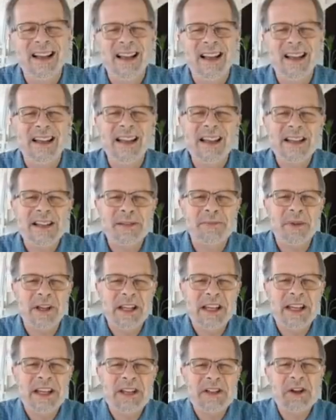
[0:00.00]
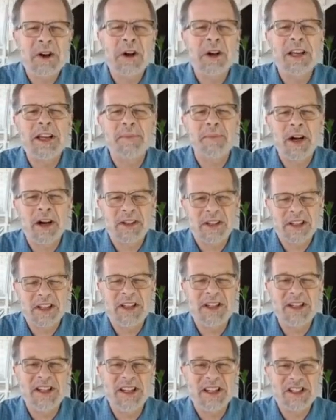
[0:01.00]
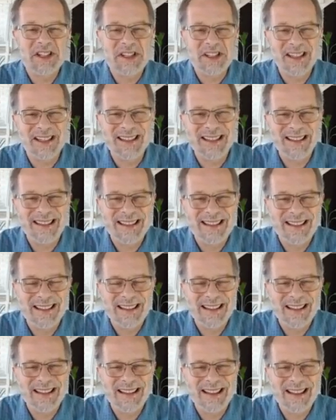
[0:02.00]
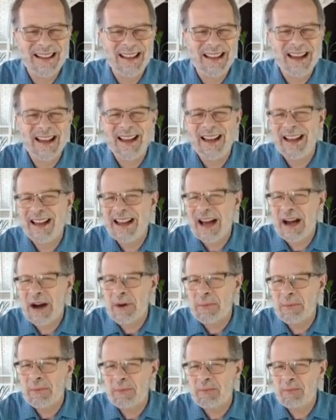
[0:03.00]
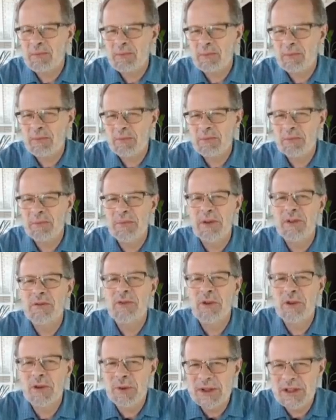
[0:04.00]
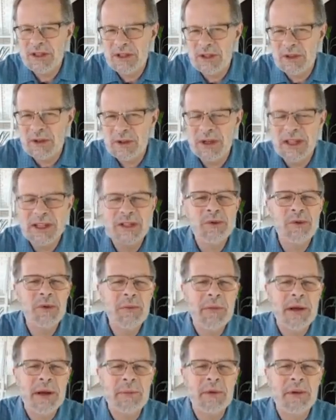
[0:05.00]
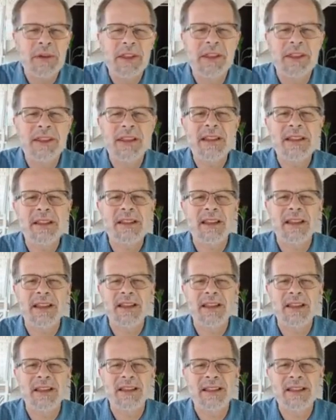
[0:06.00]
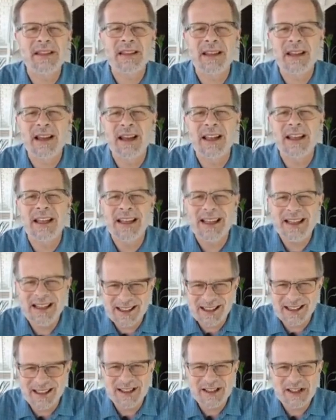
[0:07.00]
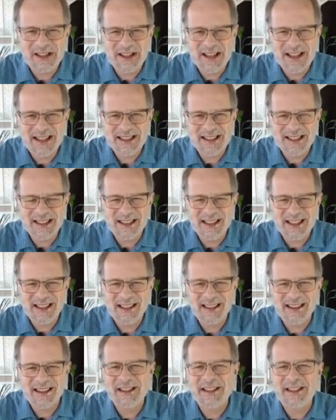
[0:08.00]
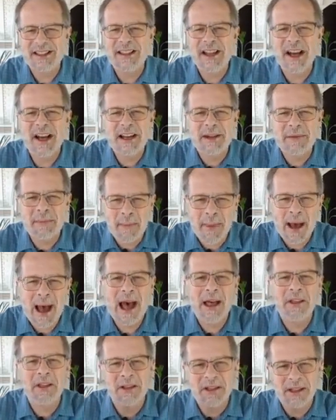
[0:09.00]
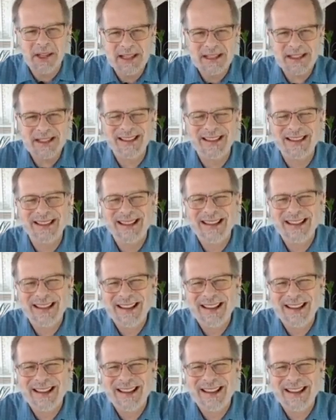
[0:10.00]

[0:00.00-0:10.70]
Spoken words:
Let's begin talking about addition. Now, before we do, let's remember that this is an English lesson. This is not a math lesson.